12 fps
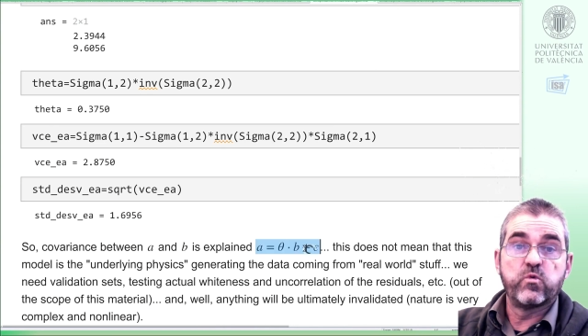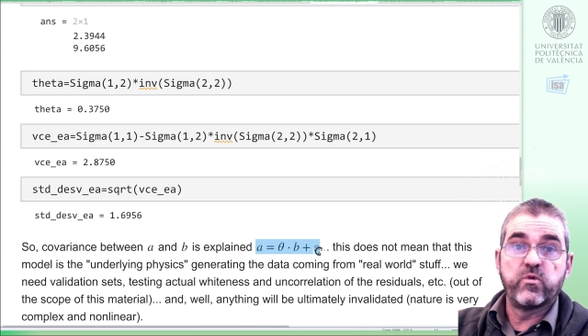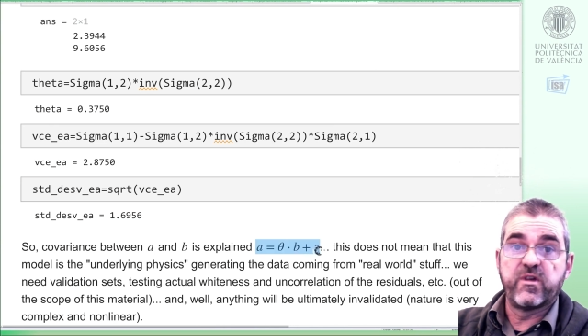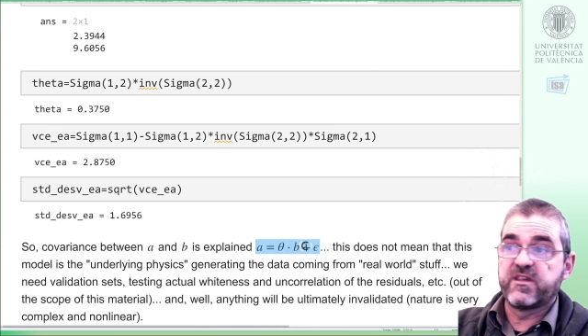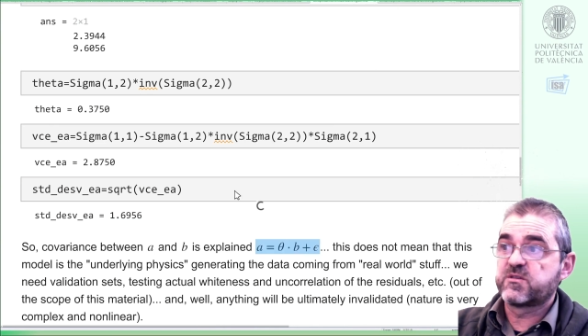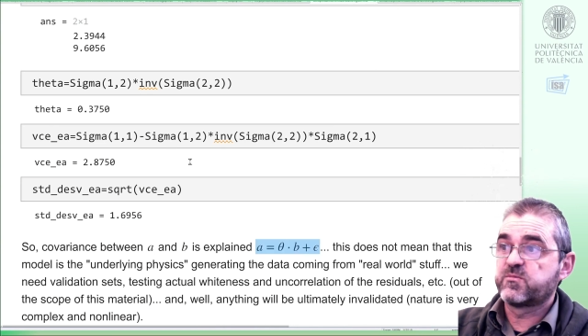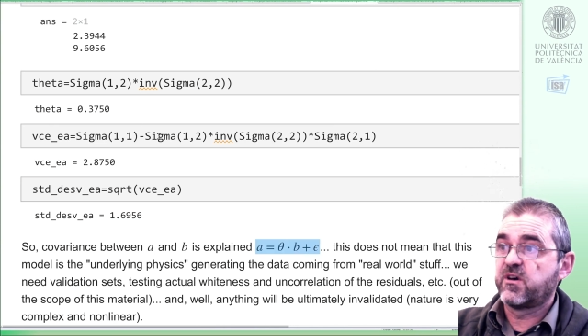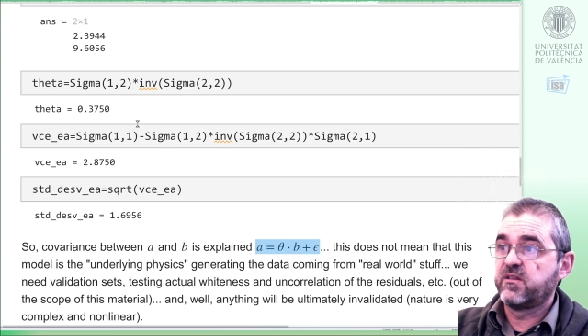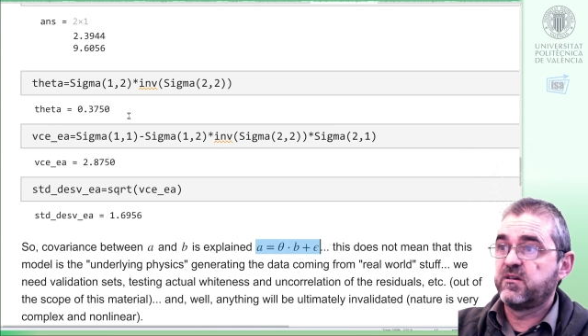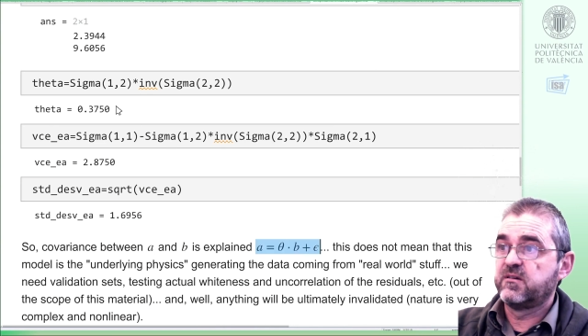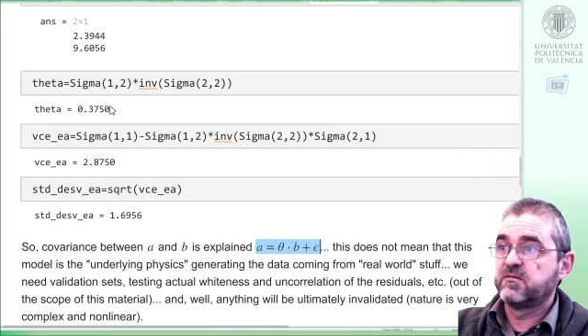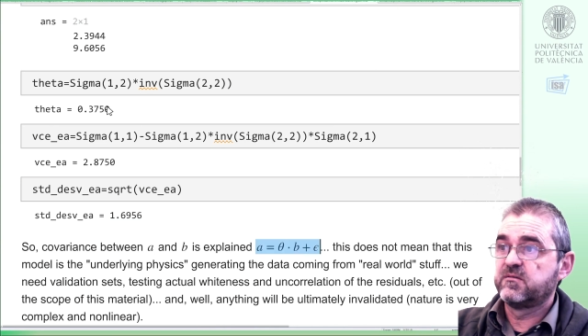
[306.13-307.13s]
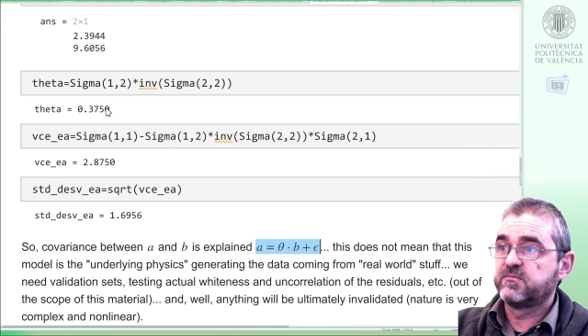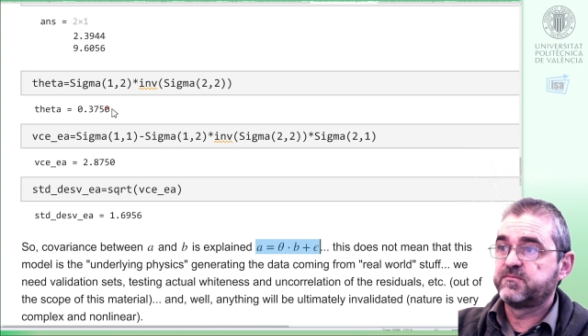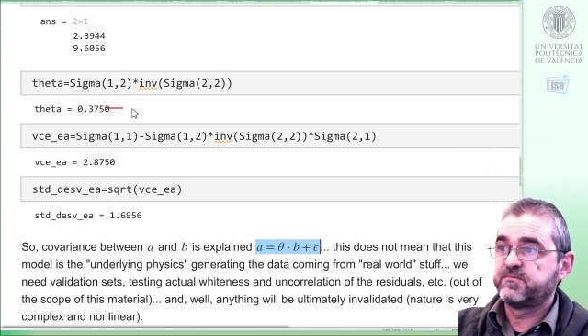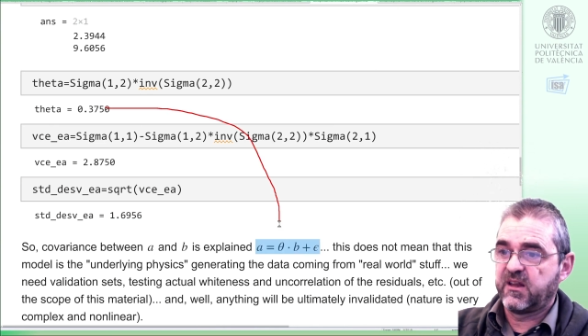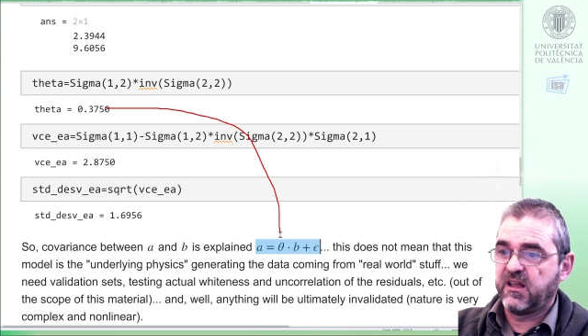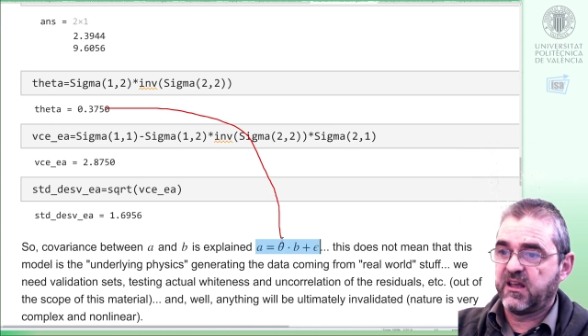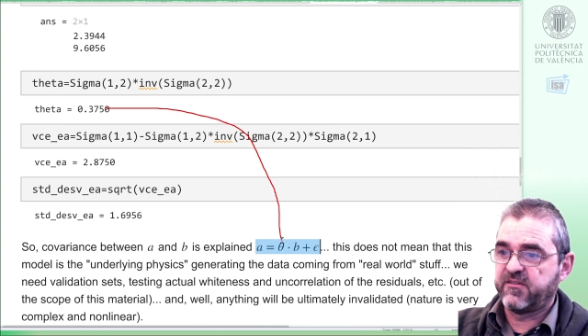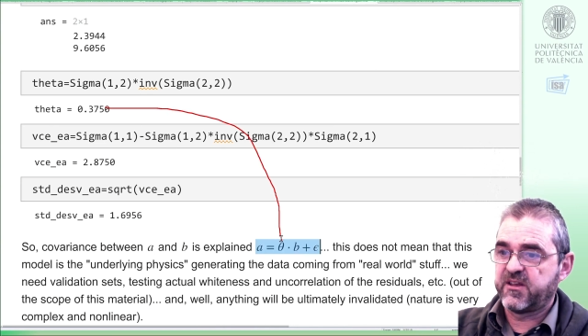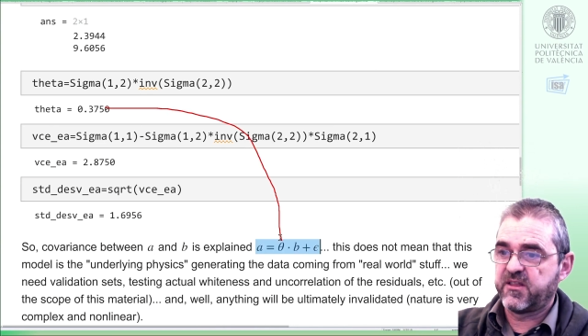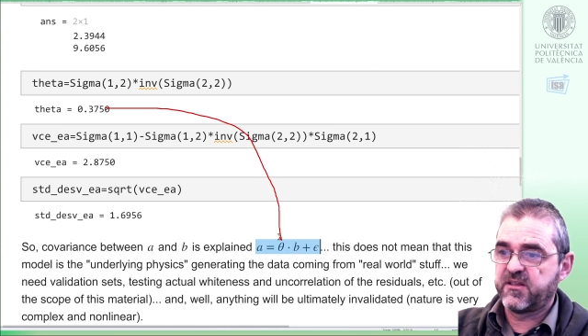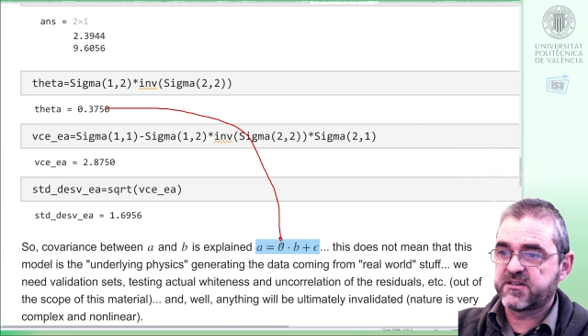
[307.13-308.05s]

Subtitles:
with this model having